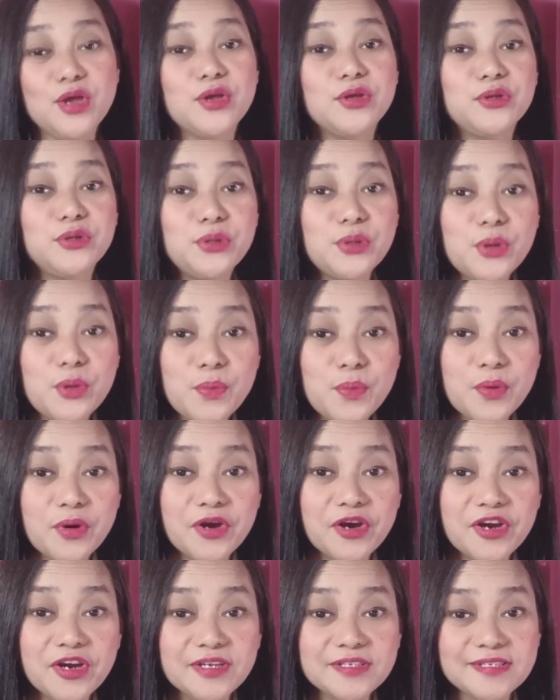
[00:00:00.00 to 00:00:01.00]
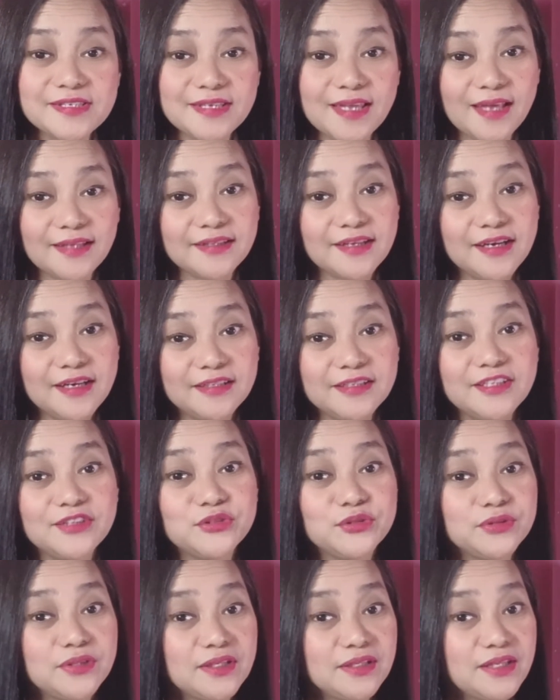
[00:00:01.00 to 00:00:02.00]
New words get added to
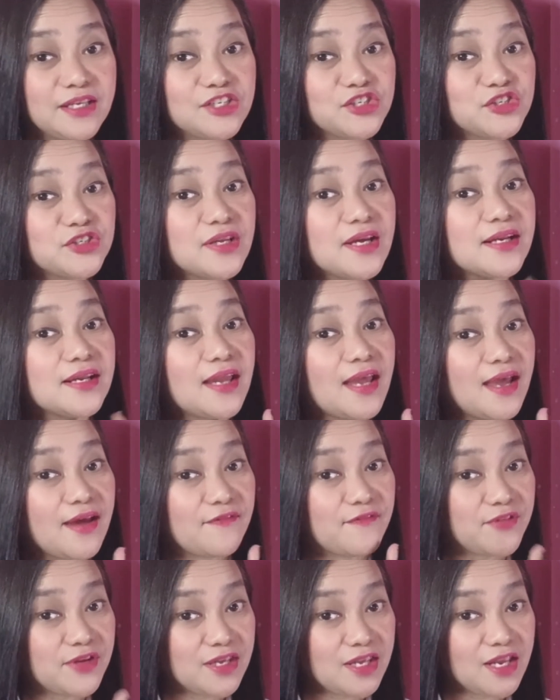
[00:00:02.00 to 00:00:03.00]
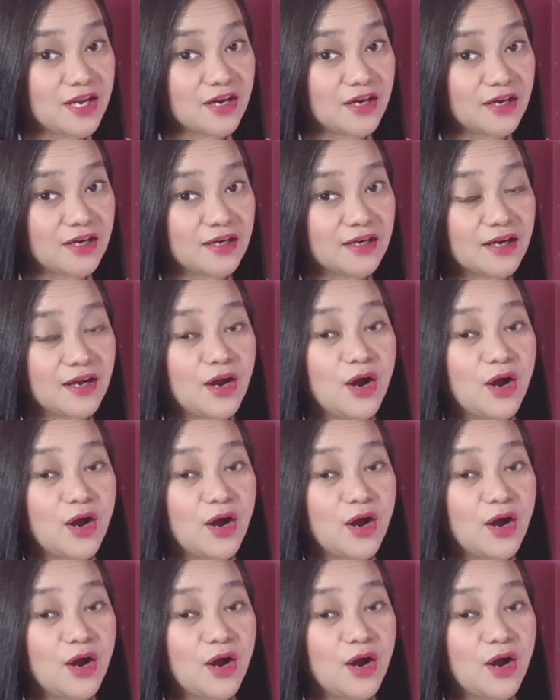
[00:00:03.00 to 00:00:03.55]
the dictionary every year,